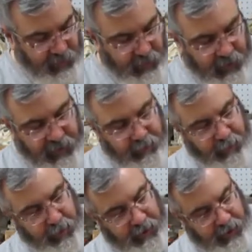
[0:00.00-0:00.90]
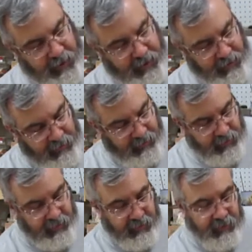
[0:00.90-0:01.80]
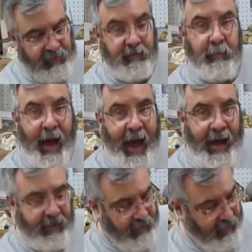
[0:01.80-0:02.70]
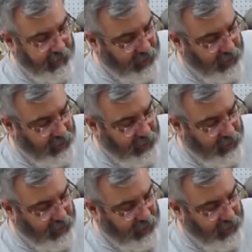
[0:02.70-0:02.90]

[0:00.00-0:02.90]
we can put this pattern in